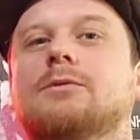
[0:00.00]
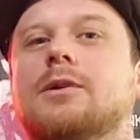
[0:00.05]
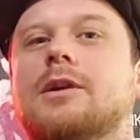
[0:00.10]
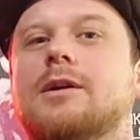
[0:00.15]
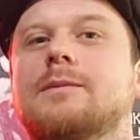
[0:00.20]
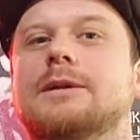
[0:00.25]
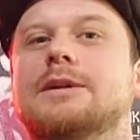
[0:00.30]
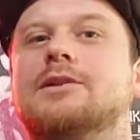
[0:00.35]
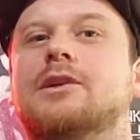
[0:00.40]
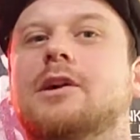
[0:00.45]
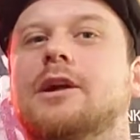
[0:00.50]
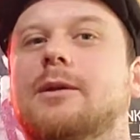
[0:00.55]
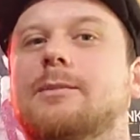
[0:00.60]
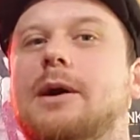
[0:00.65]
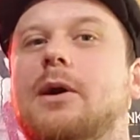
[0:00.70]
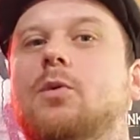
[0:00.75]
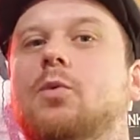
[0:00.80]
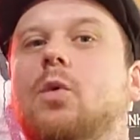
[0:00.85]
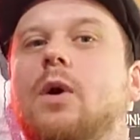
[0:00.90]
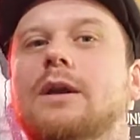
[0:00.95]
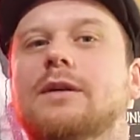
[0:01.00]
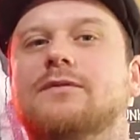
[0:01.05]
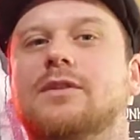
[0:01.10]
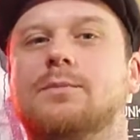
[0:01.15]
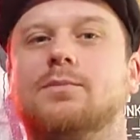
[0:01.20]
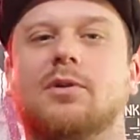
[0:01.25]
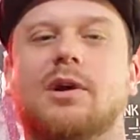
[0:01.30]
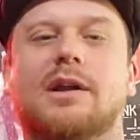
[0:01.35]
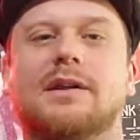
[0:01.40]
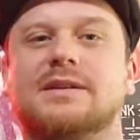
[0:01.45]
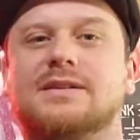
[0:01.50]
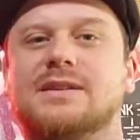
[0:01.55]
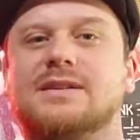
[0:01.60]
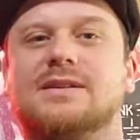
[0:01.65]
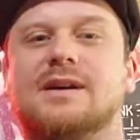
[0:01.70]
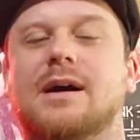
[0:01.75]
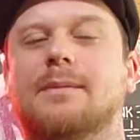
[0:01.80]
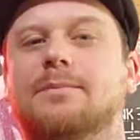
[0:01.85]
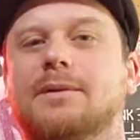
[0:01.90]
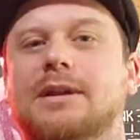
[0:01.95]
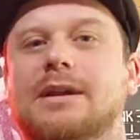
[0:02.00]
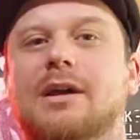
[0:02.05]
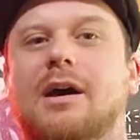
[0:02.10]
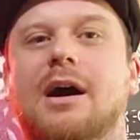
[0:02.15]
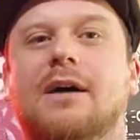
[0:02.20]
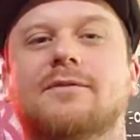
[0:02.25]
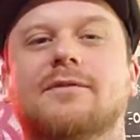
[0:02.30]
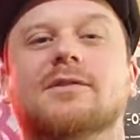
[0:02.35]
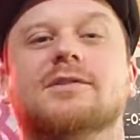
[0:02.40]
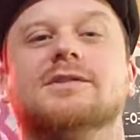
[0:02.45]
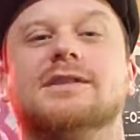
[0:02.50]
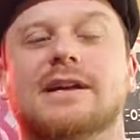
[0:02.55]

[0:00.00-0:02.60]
We're going to be talking about one of the products this company offers.